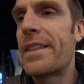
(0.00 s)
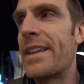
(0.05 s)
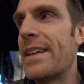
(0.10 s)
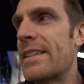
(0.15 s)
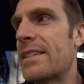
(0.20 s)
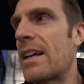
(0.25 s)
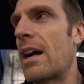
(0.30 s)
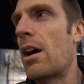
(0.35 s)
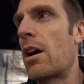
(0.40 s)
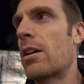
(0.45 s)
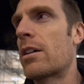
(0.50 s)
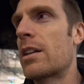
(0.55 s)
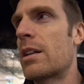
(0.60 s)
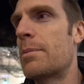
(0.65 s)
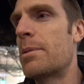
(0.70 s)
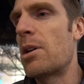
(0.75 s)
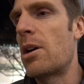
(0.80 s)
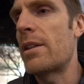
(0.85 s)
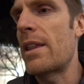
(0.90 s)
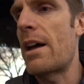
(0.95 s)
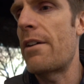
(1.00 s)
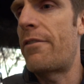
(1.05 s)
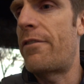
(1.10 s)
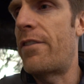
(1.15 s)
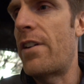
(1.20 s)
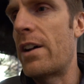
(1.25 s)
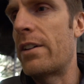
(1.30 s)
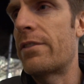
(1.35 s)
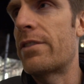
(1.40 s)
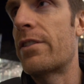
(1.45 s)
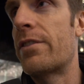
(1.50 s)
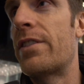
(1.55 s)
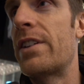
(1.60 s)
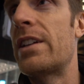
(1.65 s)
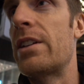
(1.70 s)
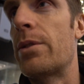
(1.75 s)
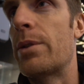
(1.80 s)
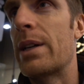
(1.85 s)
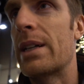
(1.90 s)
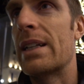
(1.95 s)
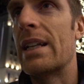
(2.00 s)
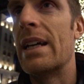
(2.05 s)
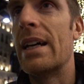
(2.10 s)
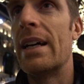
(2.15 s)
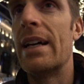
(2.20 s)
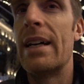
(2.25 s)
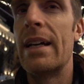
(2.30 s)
of things that aren't going to be all that fun for videoing